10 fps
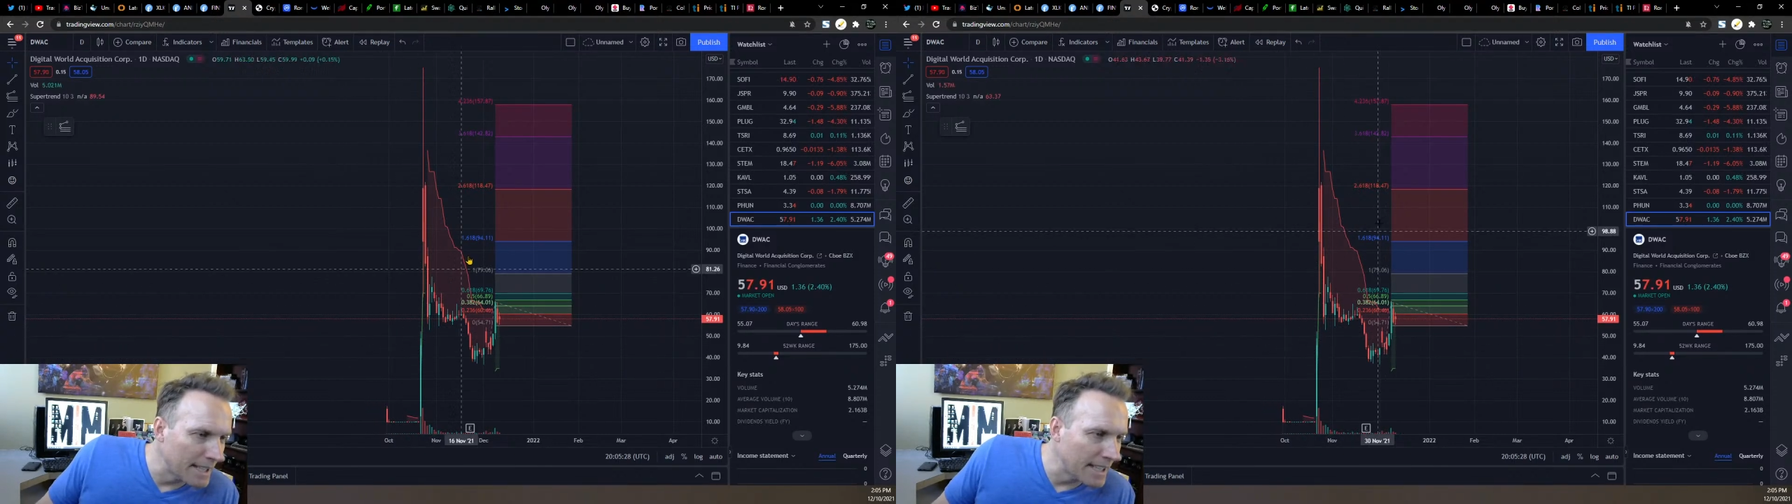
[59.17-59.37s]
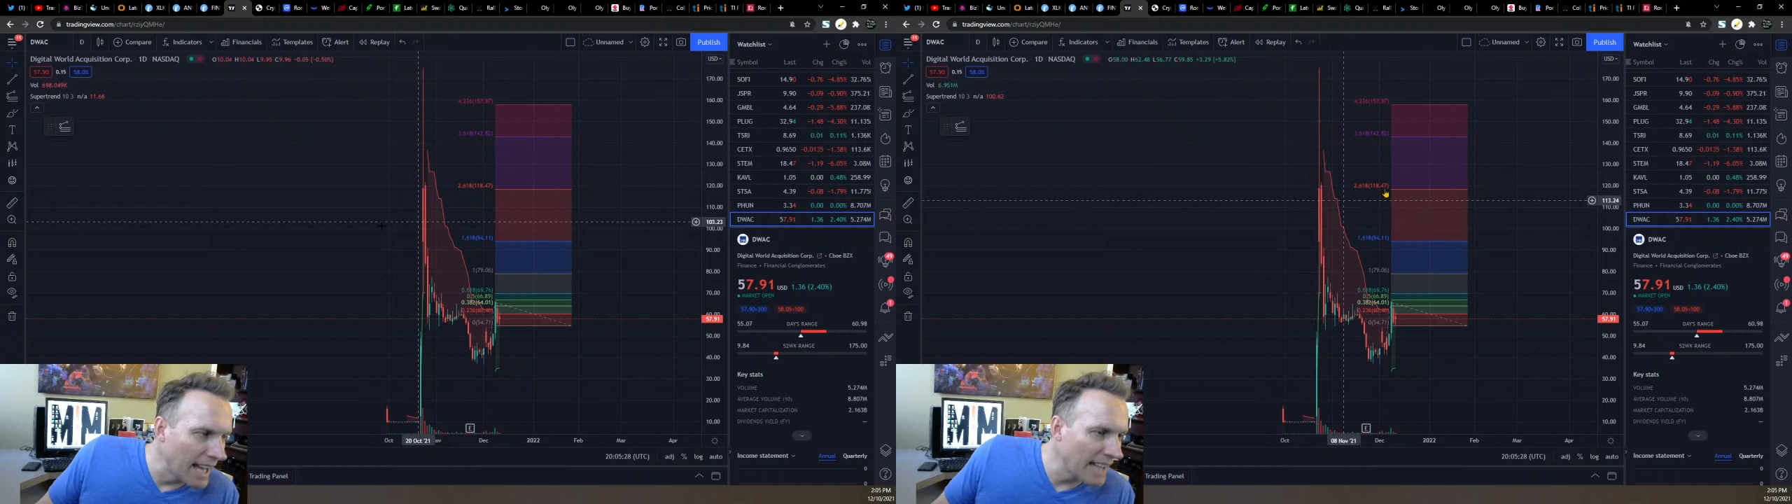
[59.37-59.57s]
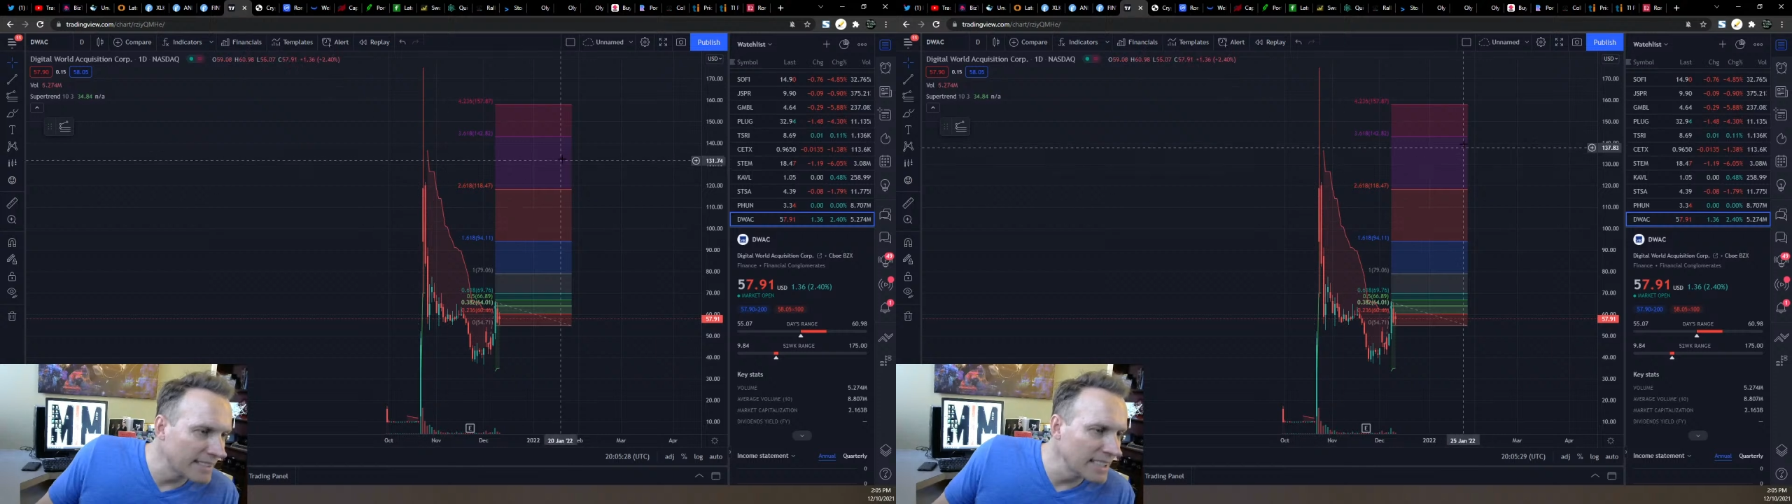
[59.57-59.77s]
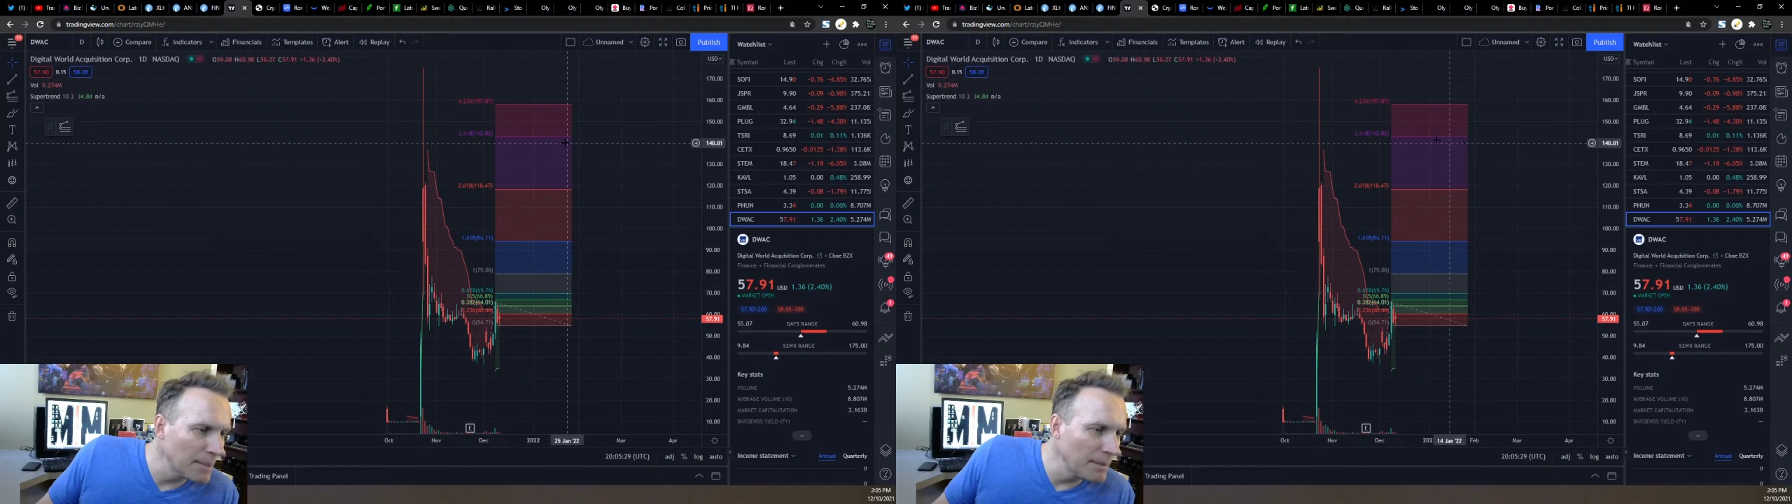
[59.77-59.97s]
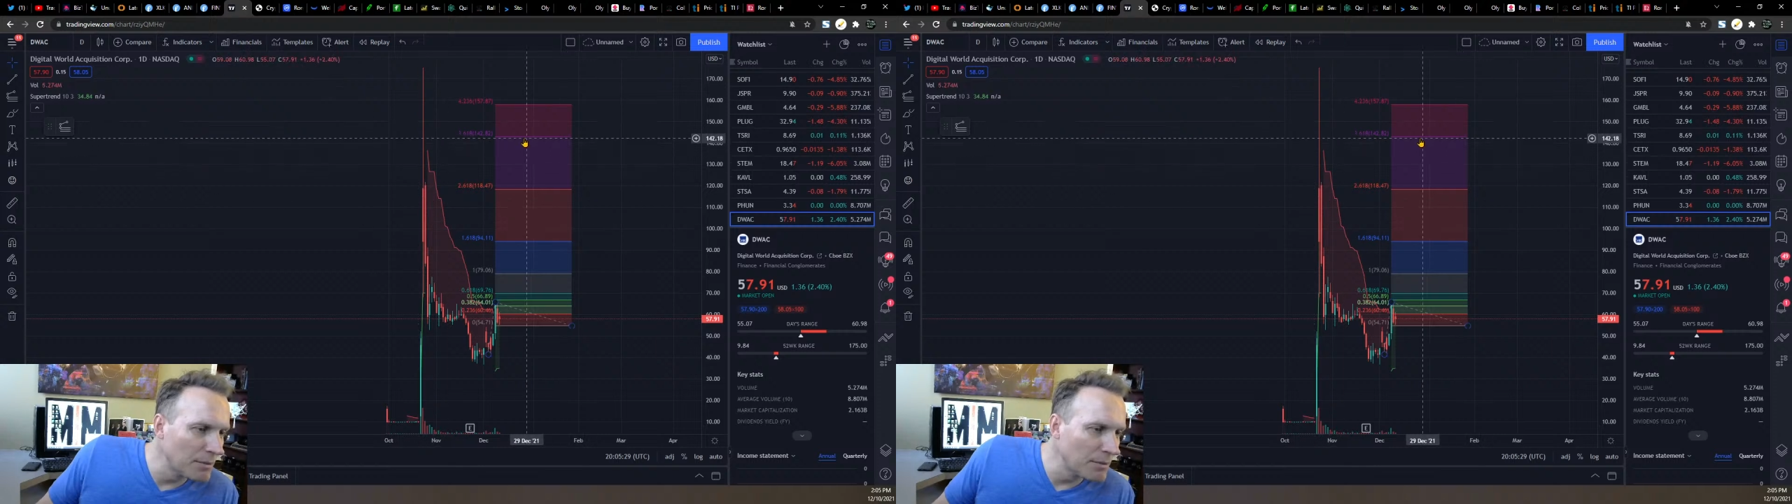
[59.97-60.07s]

Actually, let me